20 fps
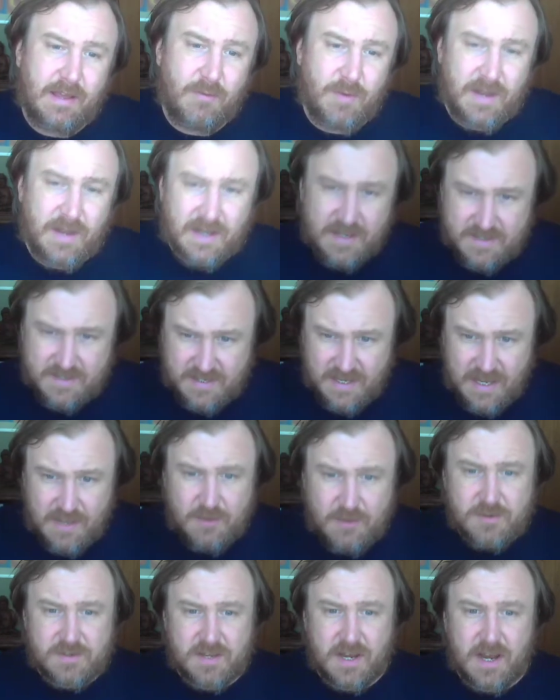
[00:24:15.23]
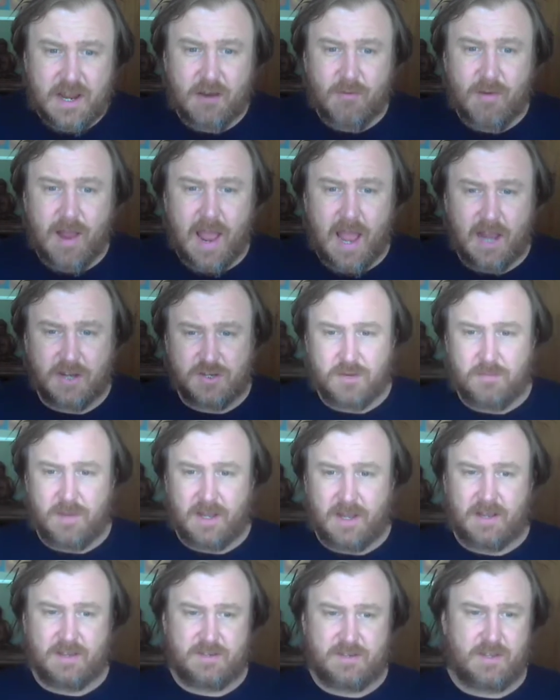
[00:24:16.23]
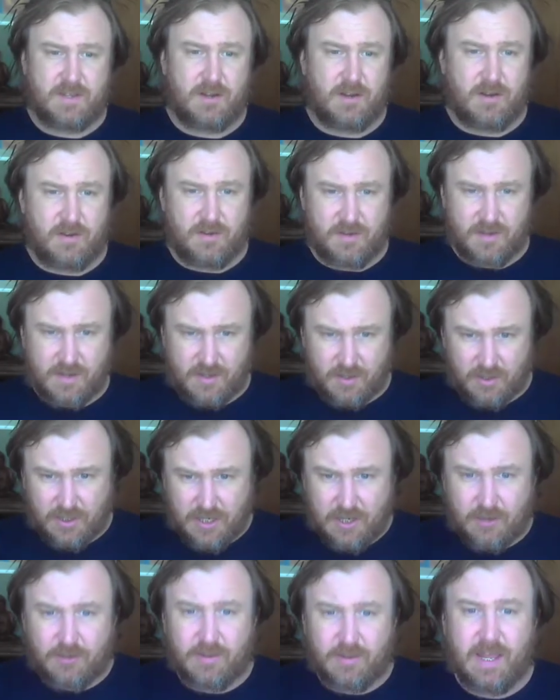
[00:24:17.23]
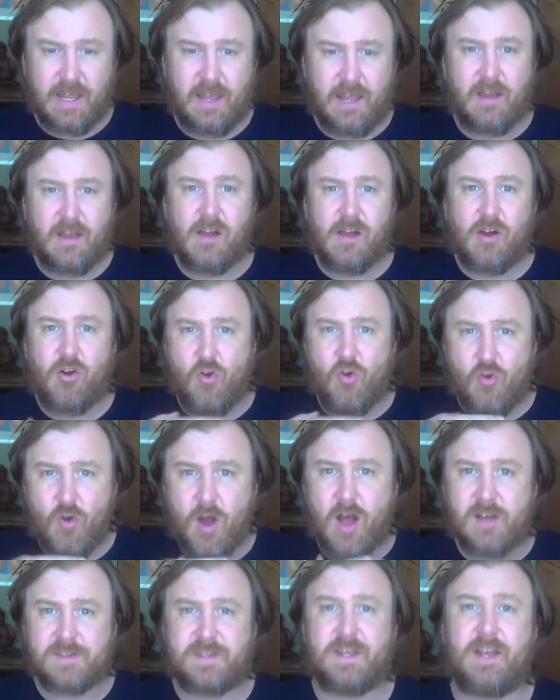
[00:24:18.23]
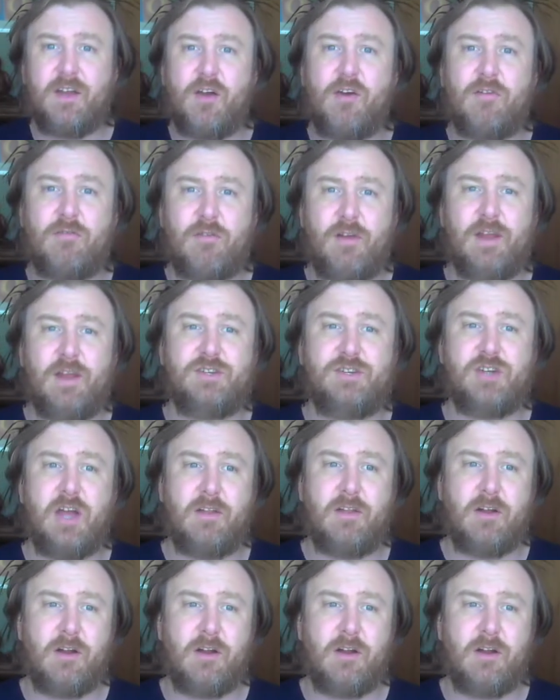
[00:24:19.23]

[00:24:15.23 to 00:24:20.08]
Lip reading: can see there's an interaction because they're clearly crossing over each other.